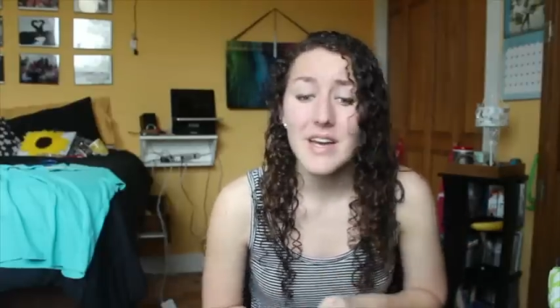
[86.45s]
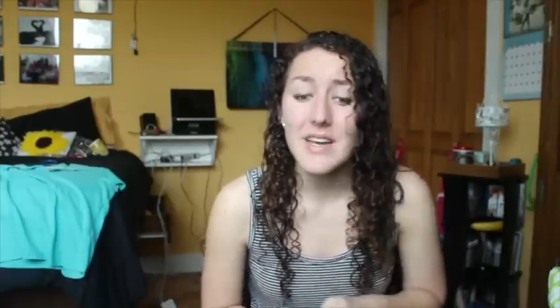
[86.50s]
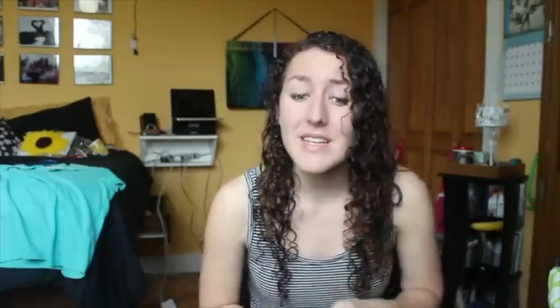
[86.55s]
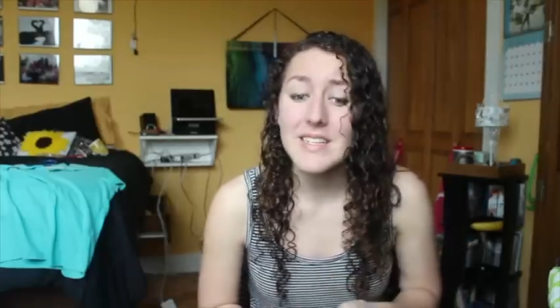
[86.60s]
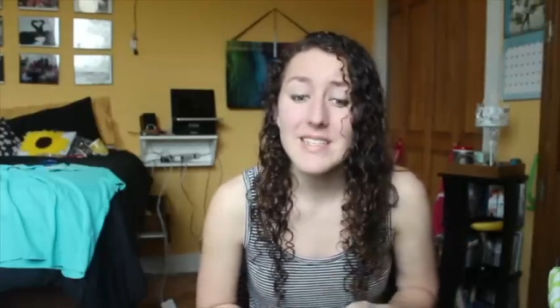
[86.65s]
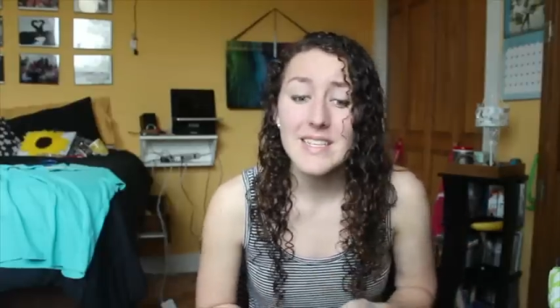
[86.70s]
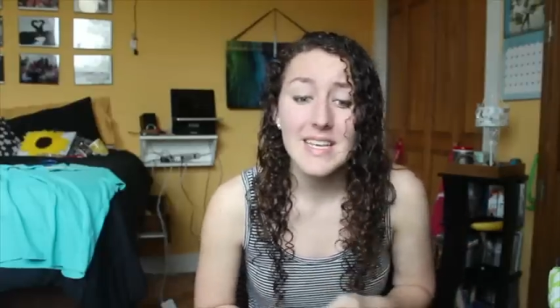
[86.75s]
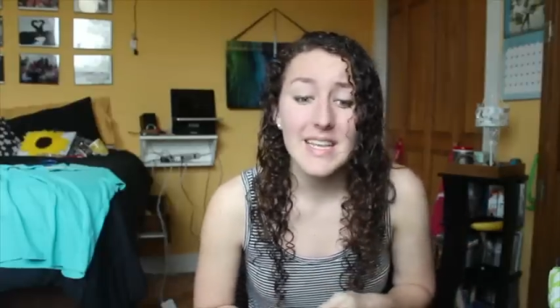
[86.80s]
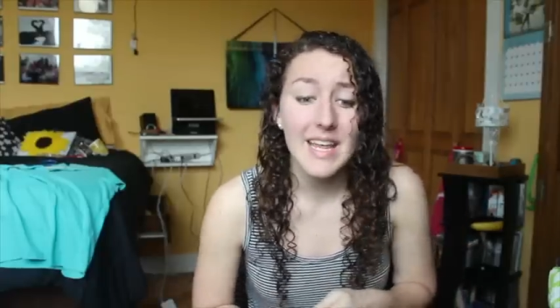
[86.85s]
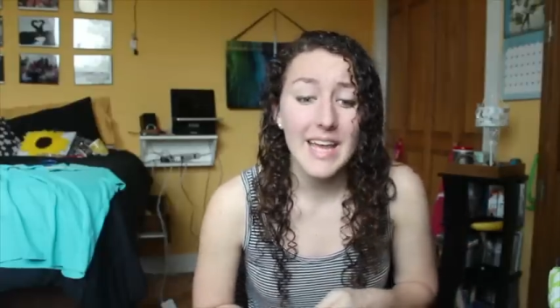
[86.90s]

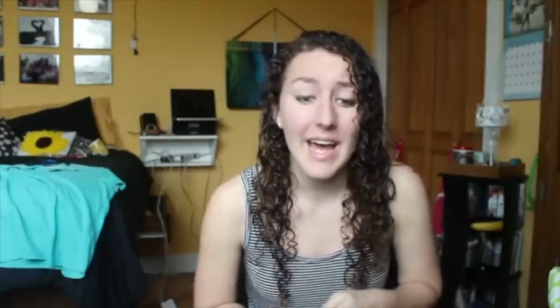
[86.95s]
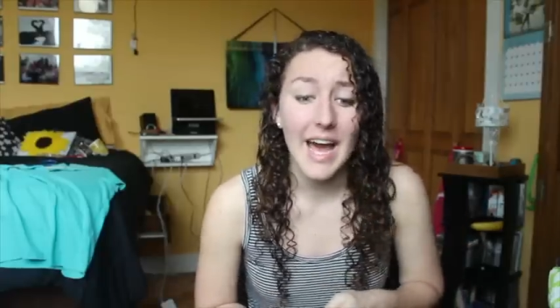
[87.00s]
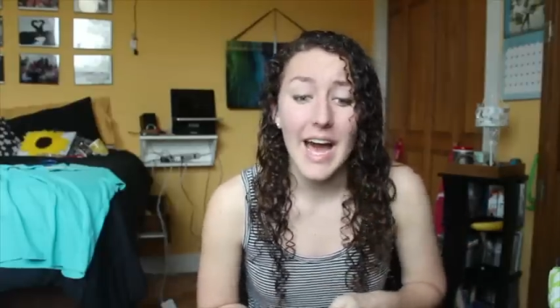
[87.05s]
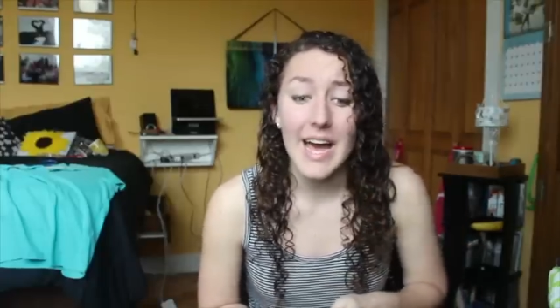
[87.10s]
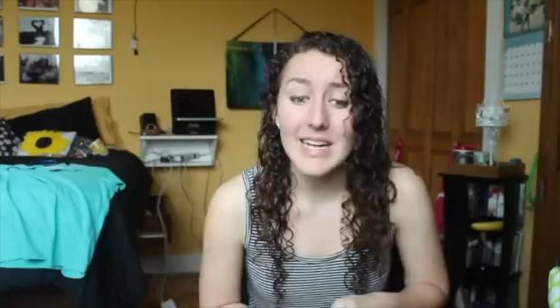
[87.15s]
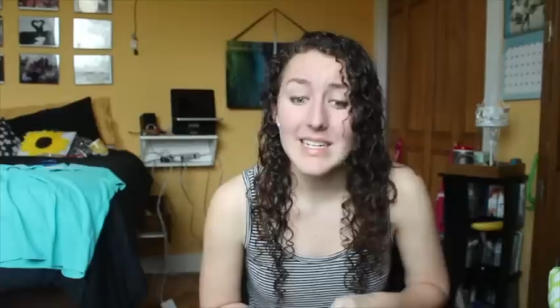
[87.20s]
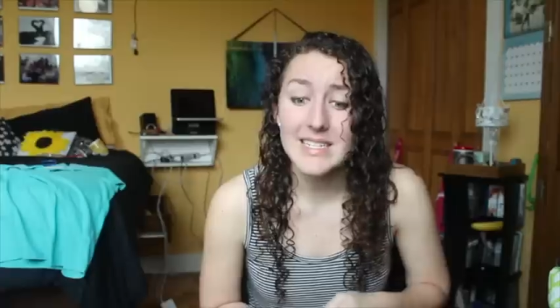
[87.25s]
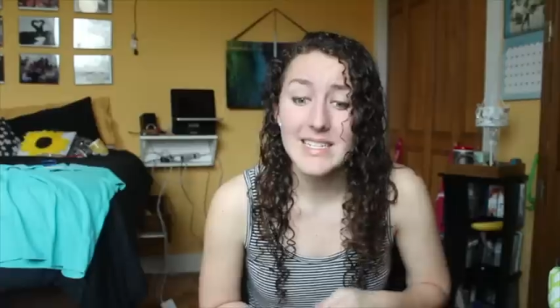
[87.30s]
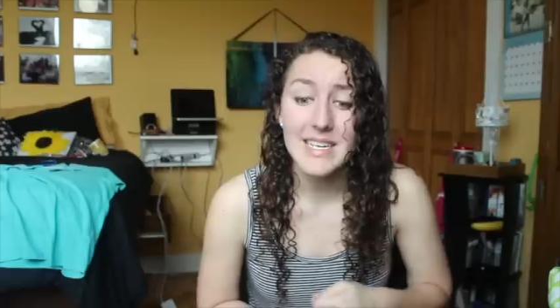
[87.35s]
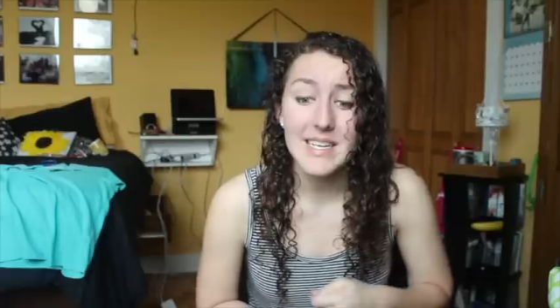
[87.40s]
Honestly, like,
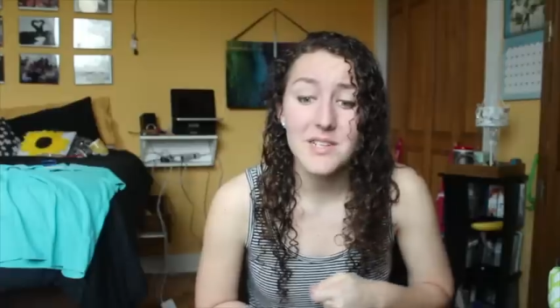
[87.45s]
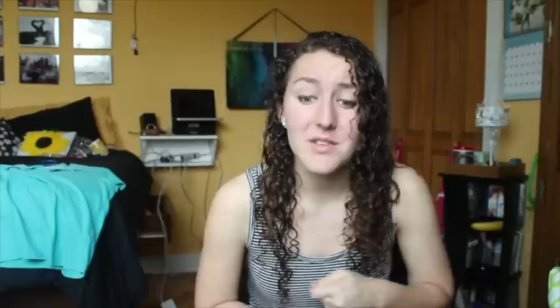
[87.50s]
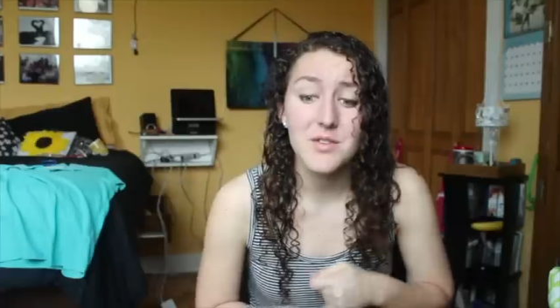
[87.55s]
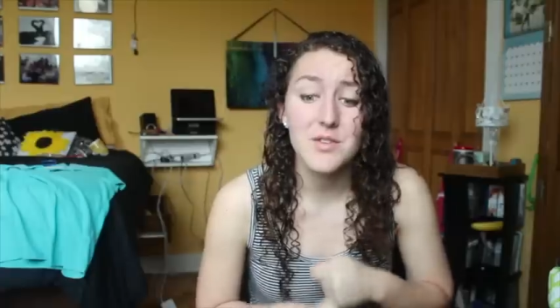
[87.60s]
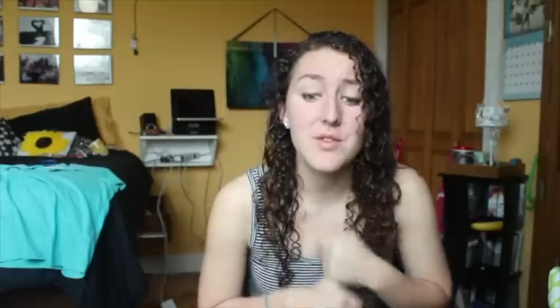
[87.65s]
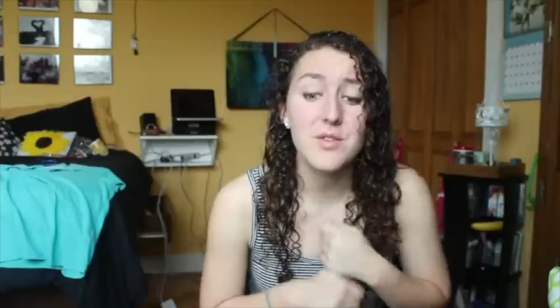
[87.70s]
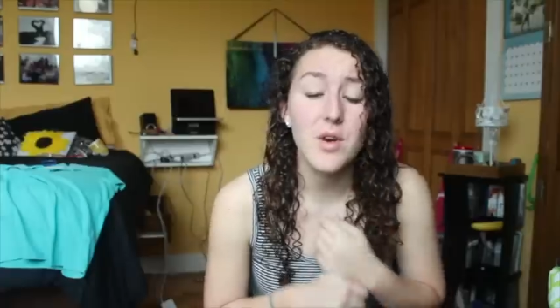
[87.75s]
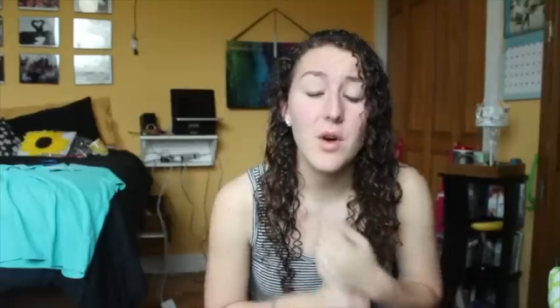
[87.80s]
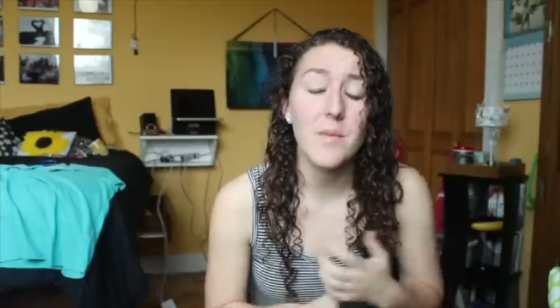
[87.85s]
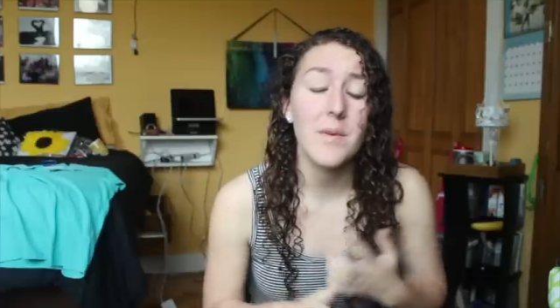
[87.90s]
I did
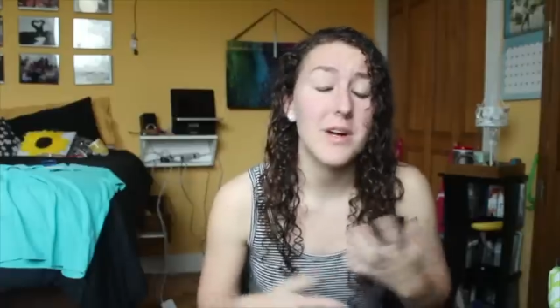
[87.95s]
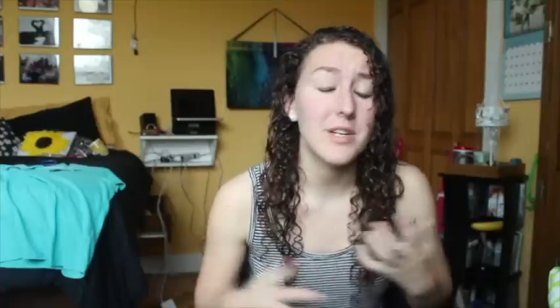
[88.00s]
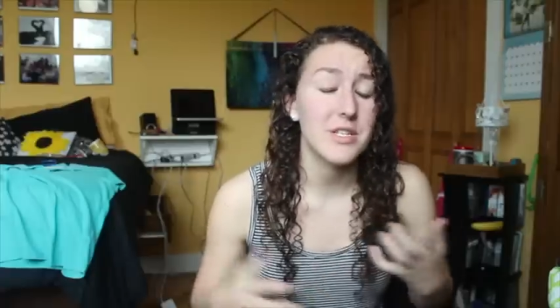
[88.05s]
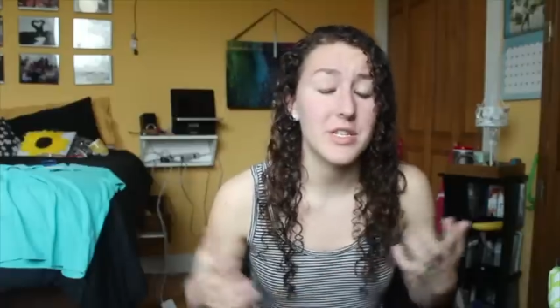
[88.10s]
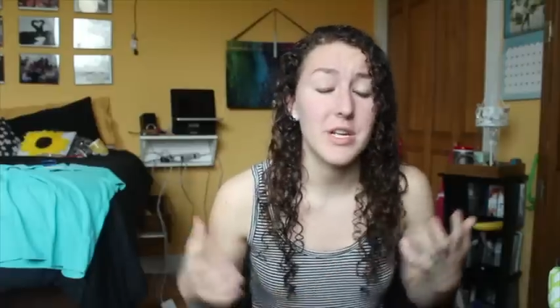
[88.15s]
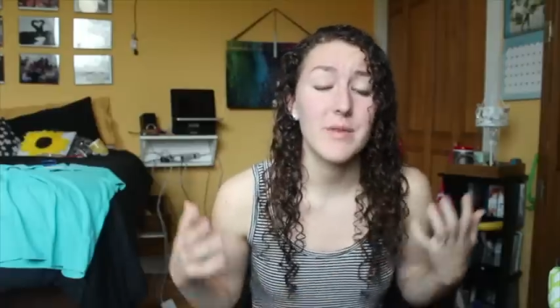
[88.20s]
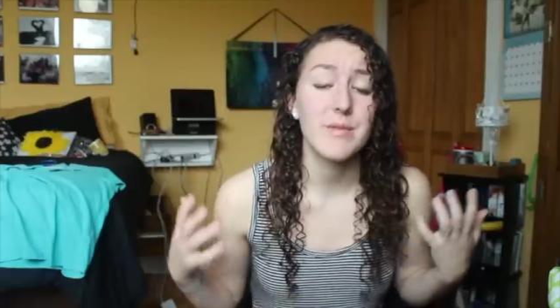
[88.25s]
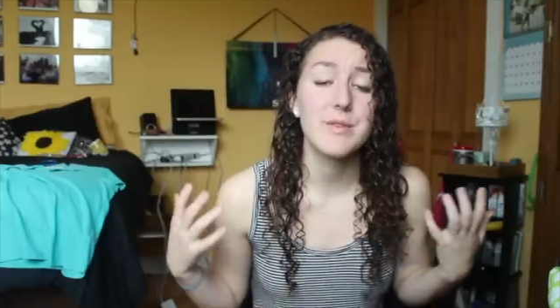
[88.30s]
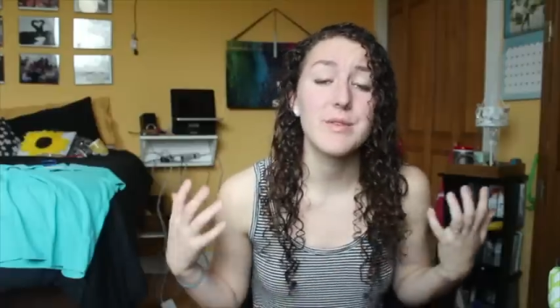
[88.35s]
so much and